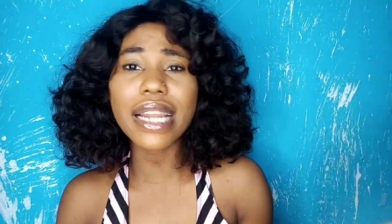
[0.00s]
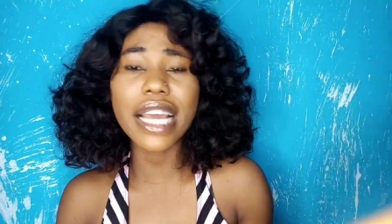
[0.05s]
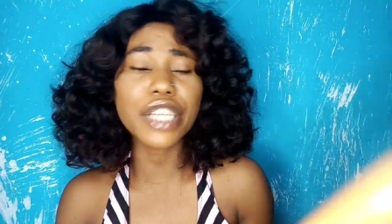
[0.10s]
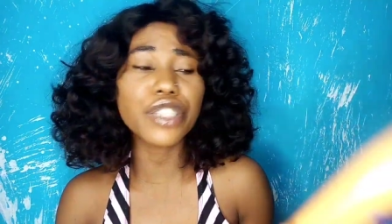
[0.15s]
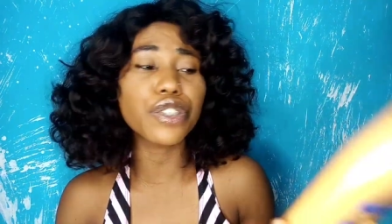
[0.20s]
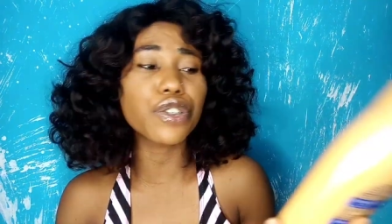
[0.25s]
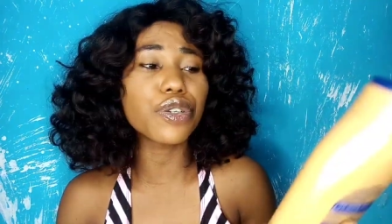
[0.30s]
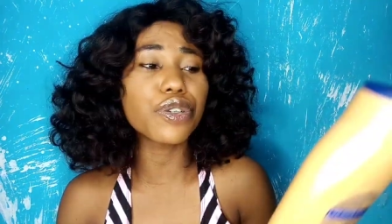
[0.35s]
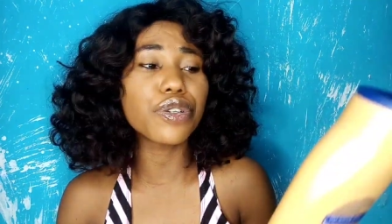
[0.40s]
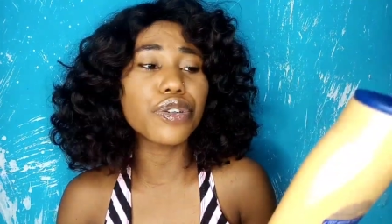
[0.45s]
I
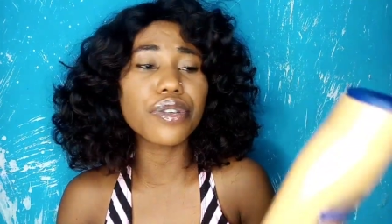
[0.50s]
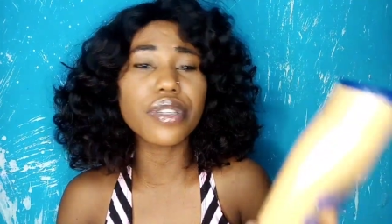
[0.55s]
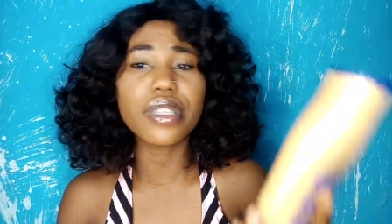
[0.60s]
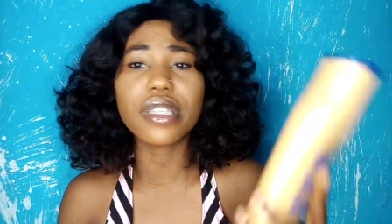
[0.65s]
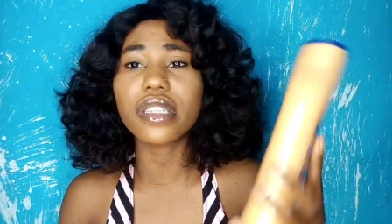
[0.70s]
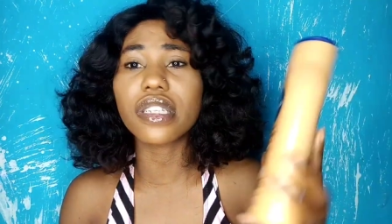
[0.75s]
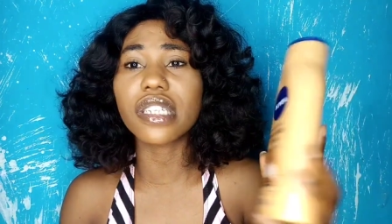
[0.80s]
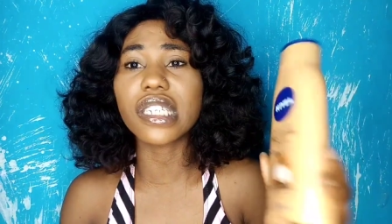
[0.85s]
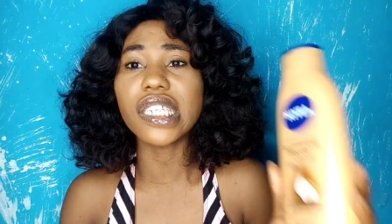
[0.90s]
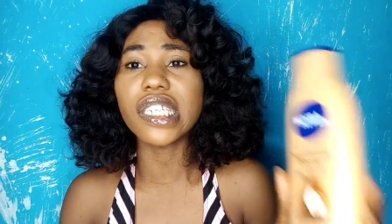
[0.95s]

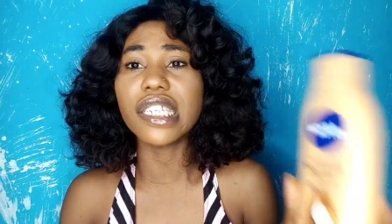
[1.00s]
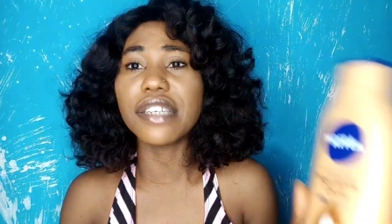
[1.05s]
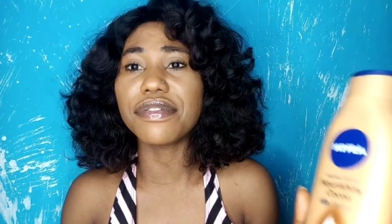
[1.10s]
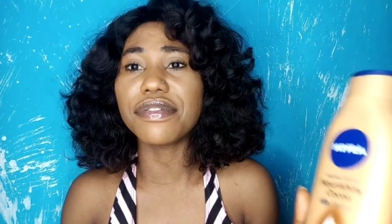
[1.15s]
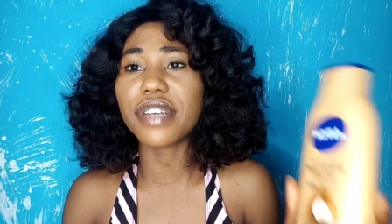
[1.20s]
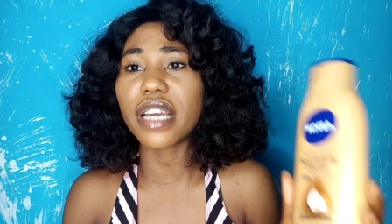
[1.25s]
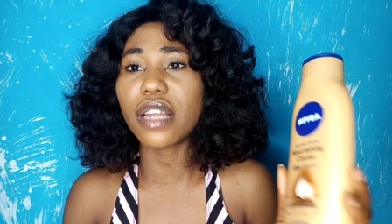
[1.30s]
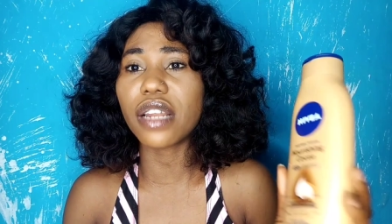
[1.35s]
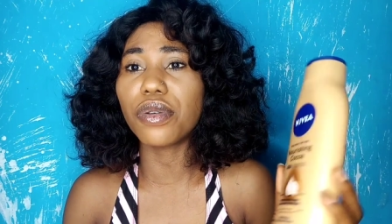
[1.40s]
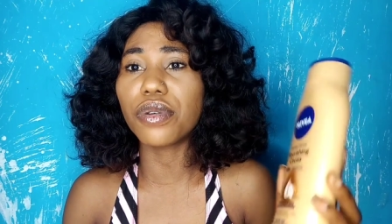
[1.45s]
introduced the
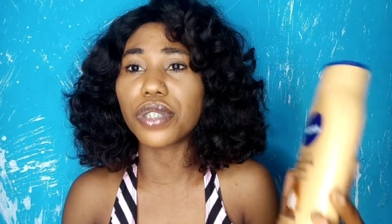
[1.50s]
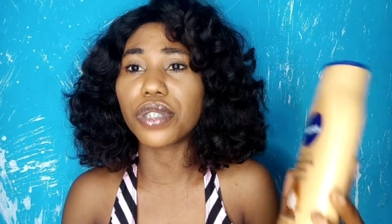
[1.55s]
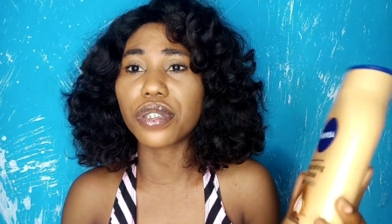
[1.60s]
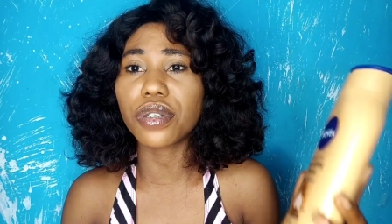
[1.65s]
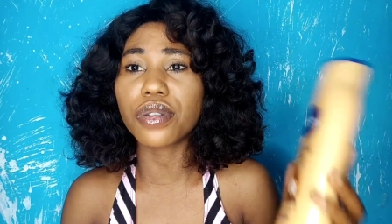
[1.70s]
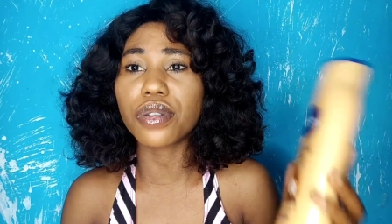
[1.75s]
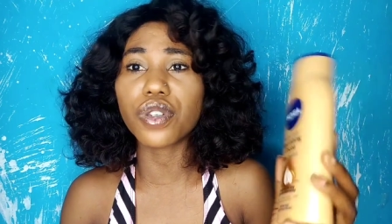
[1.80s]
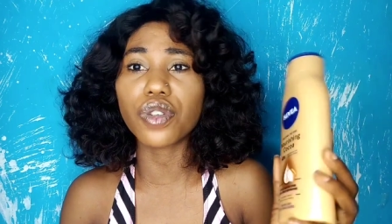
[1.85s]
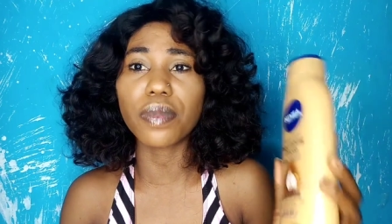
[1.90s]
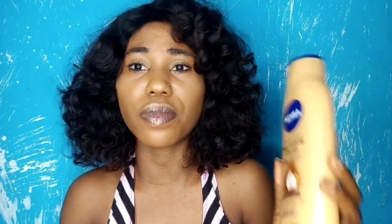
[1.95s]
Nivea
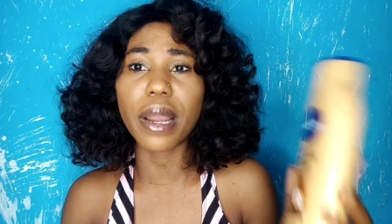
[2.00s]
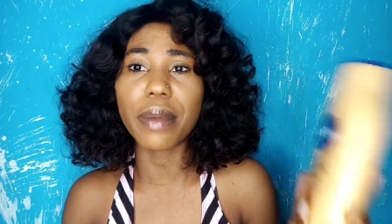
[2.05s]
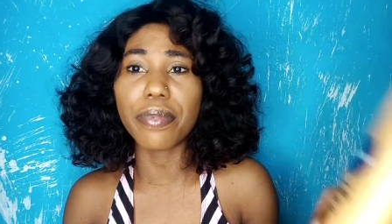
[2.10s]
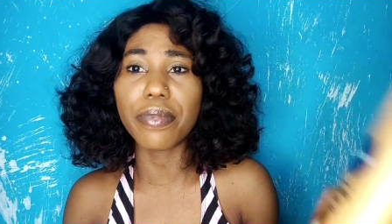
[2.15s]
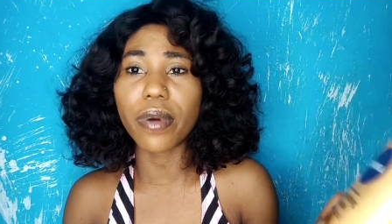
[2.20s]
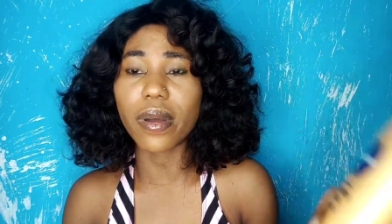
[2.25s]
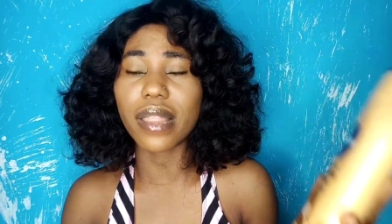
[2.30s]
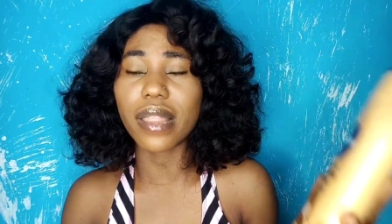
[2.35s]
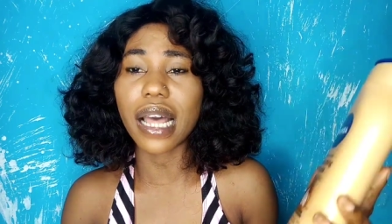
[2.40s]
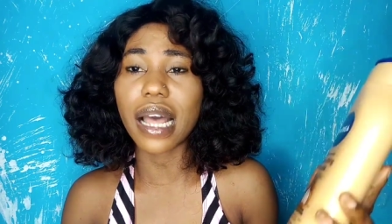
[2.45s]
lotion to my
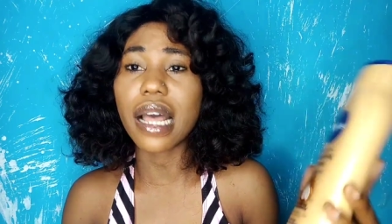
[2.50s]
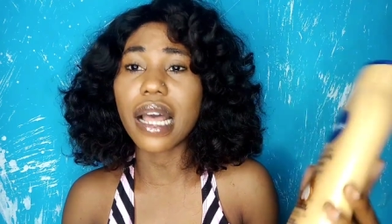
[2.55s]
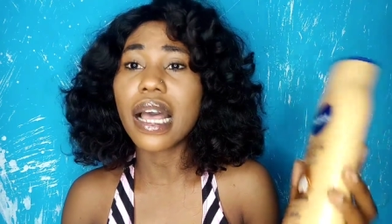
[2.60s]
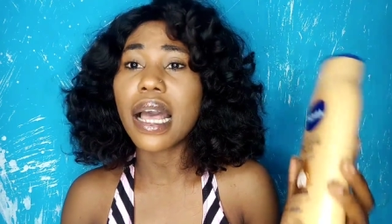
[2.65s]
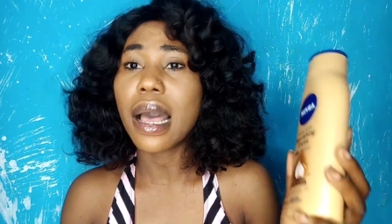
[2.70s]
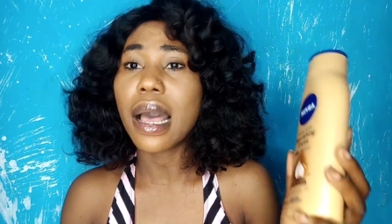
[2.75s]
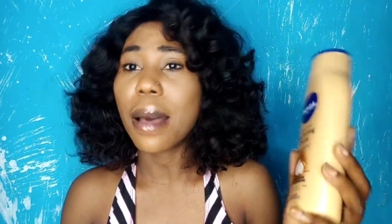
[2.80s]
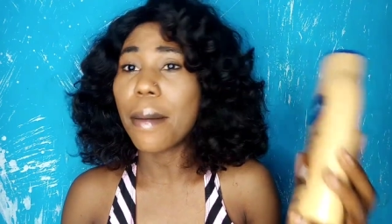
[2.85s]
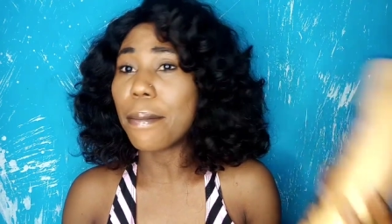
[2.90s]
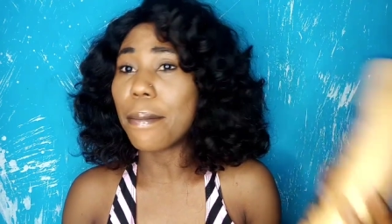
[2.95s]
brother
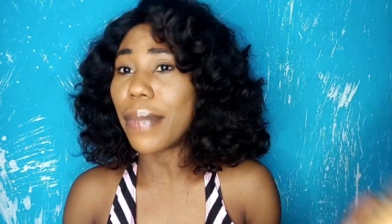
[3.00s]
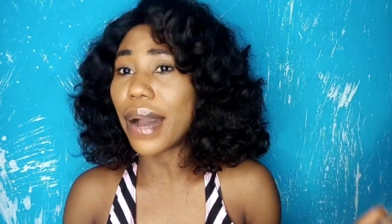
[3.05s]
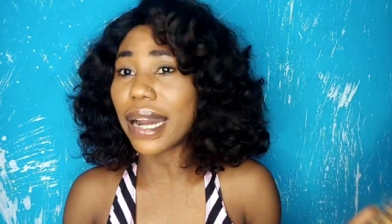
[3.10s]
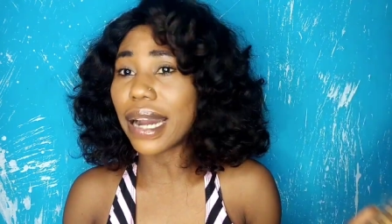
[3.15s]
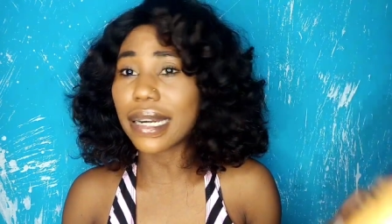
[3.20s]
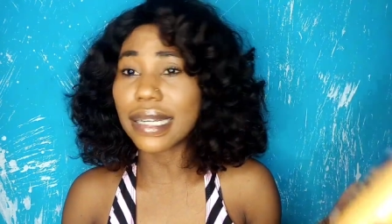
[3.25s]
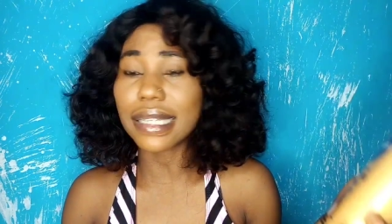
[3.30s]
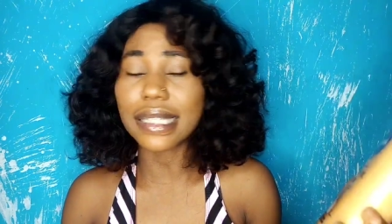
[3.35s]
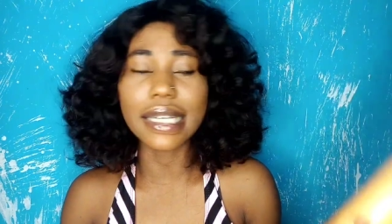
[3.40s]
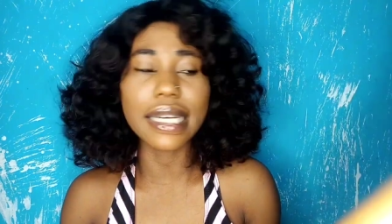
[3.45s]

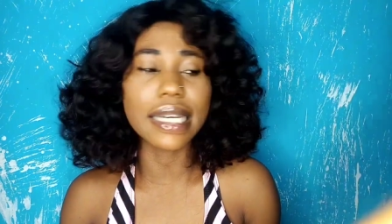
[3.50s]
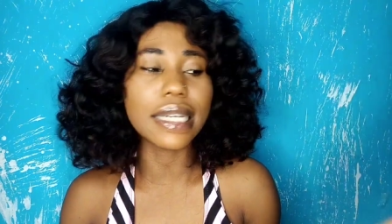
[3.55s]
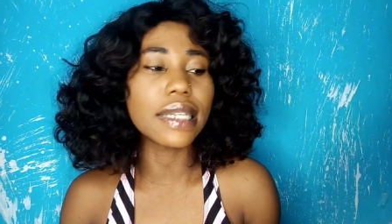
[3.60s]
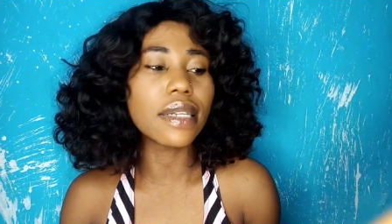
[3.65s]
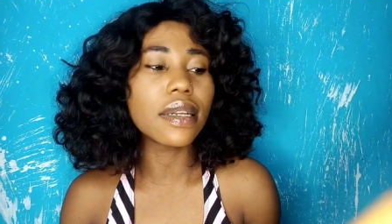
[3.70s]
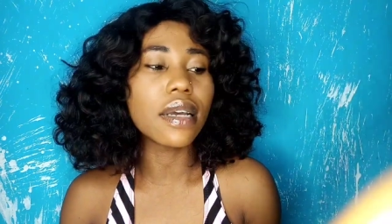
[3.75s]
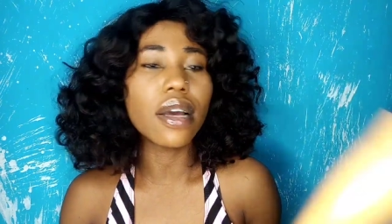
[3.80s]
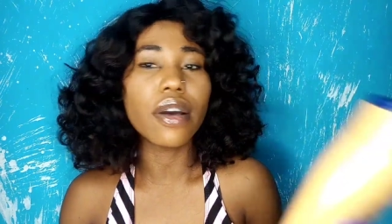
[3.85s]
back then,